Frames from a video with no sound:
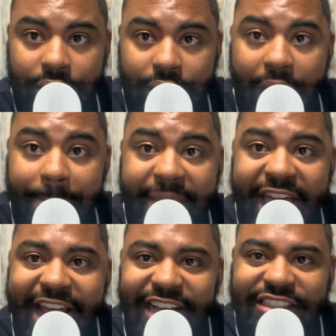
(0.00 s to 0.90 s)
A
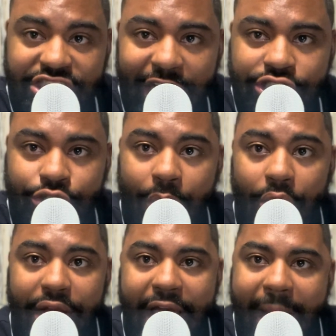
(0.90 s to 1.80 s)
man has
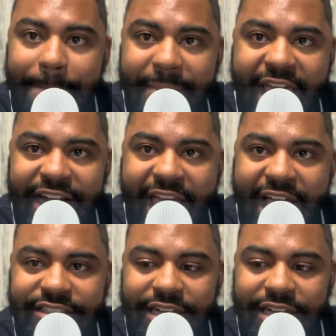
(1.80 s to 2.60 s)
testosterone. A man has